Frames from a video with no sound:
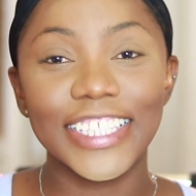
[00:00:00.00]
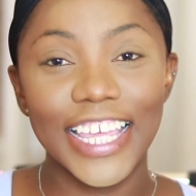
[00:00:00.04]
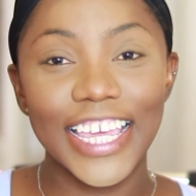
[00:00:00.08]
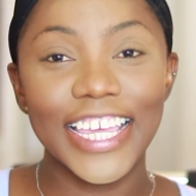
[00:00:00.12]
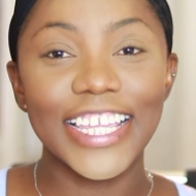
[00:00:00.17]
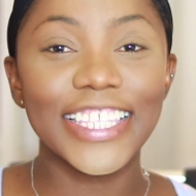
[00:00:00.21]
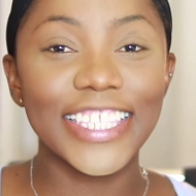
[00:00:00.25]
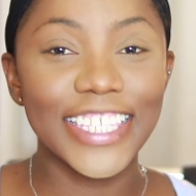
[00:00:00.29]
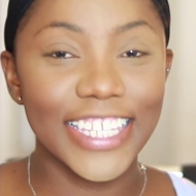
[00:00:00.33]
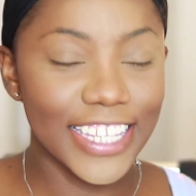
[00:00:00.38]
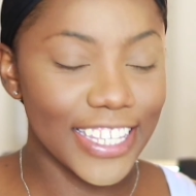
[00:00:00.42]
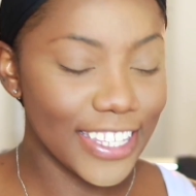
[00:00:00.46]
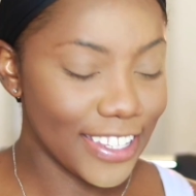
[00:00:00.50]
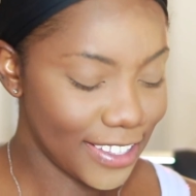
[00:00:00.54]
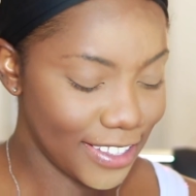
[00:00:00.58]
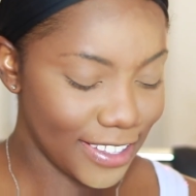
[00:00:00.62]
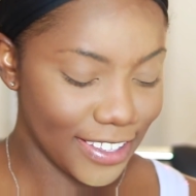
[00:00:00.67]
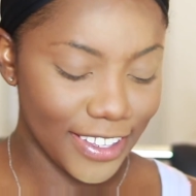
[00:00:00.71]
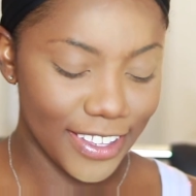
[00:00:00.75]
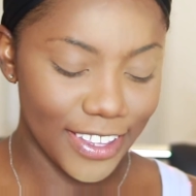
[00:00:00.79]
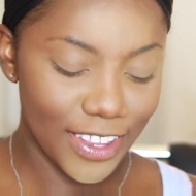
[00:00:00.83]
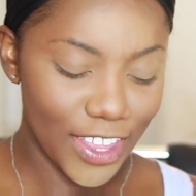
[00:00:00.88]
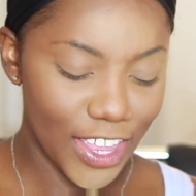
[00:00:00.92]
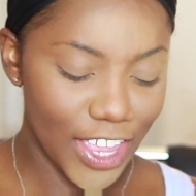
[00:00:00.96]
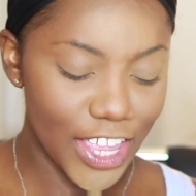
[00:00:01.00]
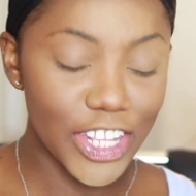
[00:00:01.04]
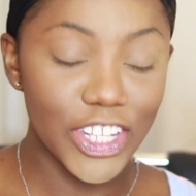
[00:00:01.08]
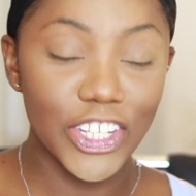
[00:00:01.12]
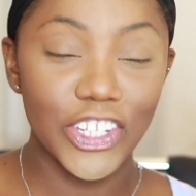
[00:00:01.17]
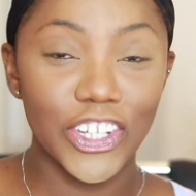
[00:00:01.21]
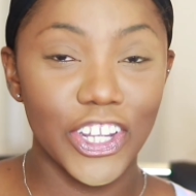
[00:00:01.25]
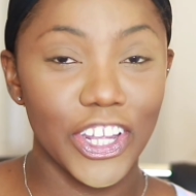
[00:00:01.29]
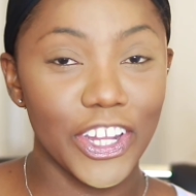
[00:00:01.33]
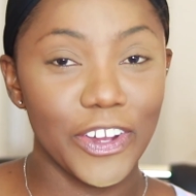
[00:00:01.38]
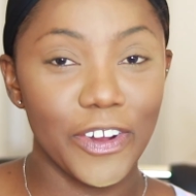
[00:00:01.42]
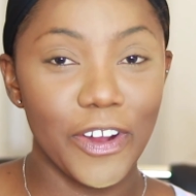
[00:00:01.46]
dating in
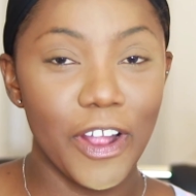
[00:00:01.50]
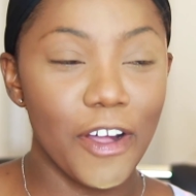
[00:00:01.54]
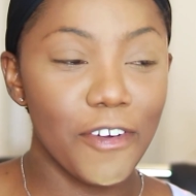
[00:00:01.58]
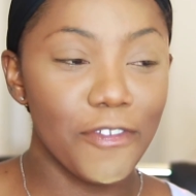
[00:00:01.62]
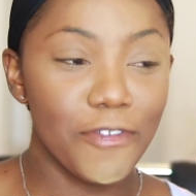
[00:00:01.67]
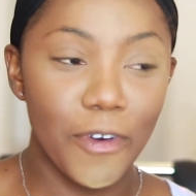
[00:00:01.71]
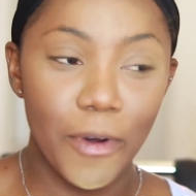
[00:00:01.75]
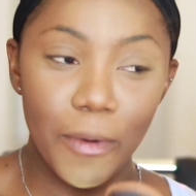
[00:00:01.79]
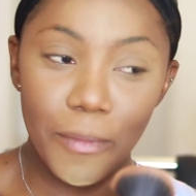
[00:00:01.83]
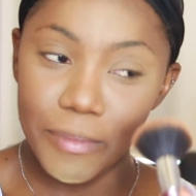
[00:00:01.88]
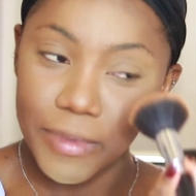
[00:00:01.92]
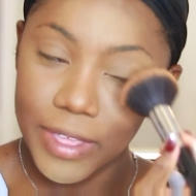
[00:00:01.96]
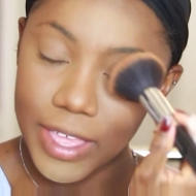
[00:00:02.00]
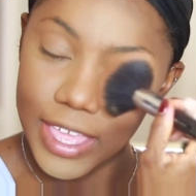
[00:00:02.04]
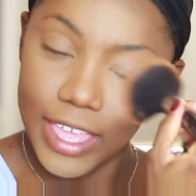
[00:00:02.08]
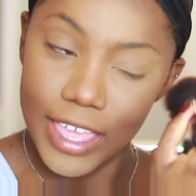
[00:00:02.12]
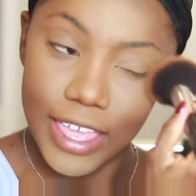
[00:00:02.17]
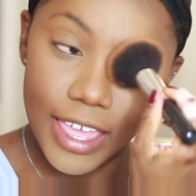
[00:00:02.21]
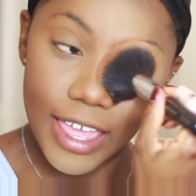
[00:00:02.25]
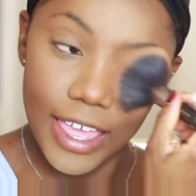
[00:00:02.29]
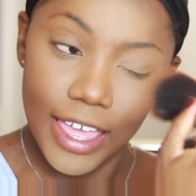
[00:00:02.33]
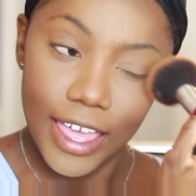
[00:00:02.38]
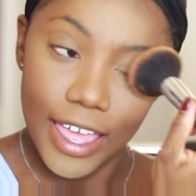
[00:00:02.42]
general, for me,